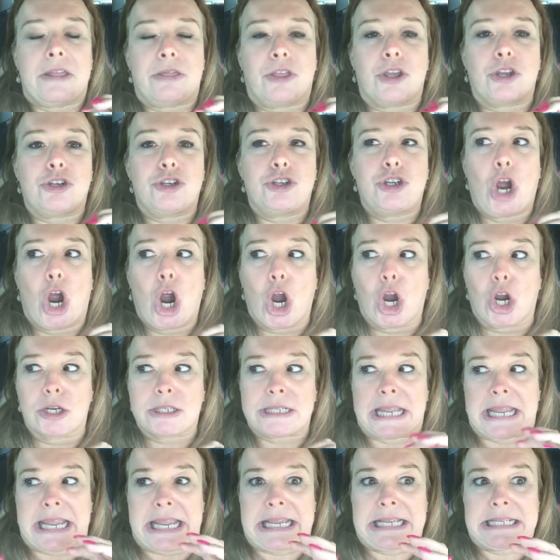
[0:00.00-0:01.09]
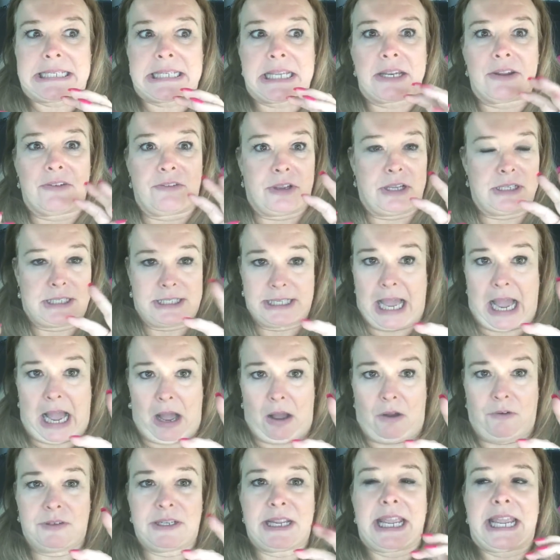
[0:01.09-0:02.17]
The dirt isn't
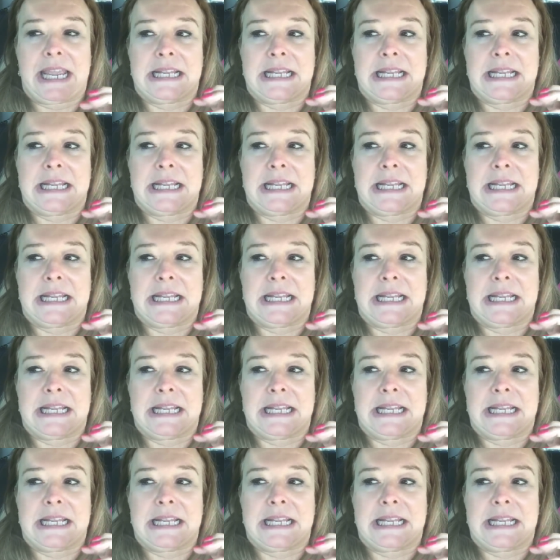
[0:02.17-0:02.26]
soft.